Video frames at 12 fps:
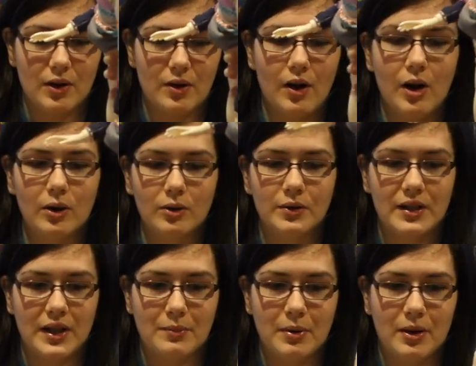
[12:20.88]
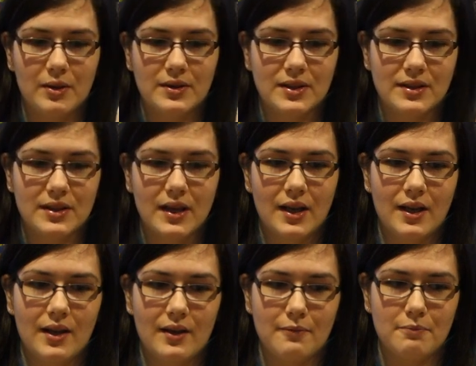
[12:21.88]
hold their poses
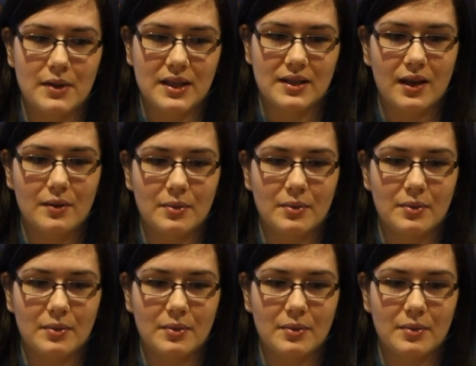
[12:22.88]
better